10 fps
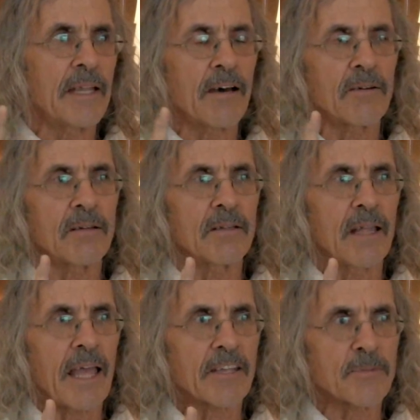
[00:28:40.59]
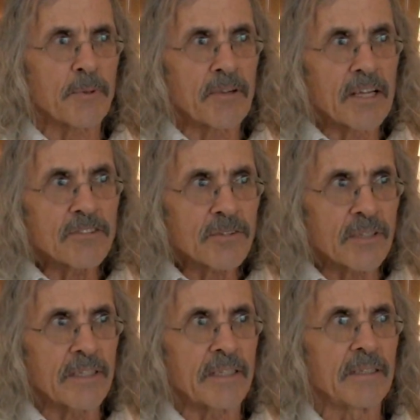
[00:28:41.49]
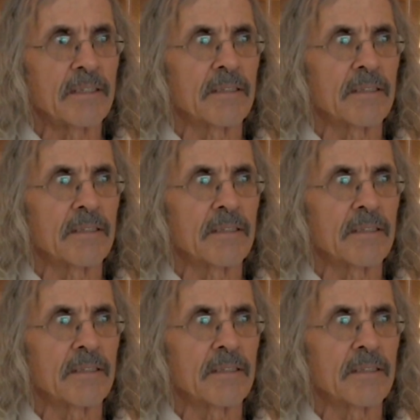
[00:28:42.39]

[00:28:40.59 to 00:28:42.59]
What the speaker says: Now, experientially,